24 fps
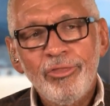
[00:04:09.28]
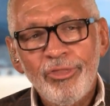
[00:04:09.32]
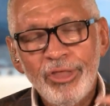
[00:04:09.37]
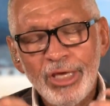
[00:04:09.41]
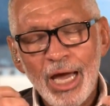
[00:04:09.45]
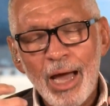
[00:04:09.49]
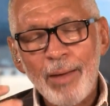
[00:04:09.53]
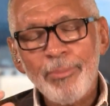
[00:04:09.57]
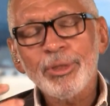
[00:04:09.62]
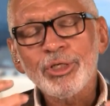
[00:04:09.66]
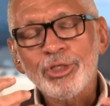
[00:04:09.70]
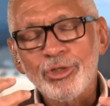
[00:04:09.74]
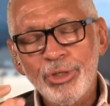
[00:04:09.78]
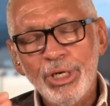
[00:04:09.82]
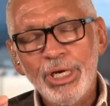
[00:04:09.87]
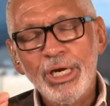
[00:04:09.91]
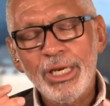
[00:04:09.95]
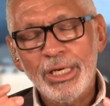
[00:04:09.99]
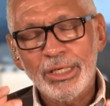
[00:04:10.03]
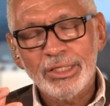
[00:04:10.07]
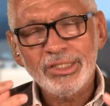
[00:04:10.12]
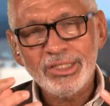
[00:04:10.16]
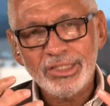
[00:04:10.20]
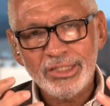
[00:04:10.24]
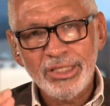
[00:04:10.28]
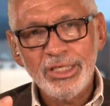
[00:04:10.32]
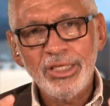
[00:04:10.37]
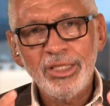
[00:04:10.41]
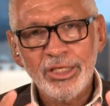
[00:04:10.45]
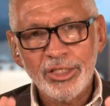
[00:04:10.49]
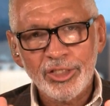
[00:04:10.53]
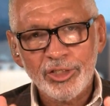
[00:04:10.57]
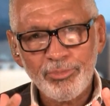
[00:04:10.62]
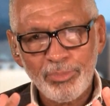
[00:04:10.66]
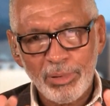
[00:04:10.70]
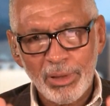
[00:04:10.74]
the opportunity to
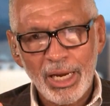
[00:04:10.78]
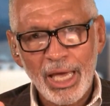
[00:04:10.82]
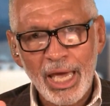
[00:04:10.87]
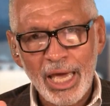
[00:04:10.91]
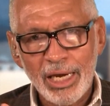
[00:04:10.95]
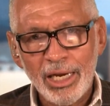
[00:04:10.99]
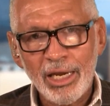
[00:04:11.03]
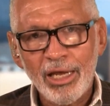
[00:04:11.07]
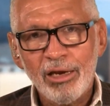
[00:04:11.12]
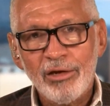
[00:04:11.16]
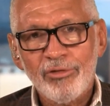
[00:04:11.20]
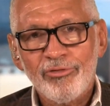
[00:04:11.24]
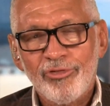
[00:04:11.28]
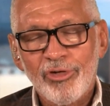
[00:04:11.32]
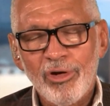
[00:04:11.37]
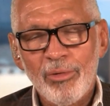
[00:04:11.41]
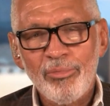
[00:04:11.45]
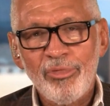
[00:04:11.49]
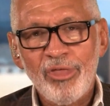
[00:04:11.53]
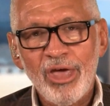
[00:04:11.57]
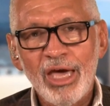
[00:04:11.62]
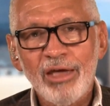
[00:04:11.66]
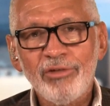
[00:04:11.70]
see this planet from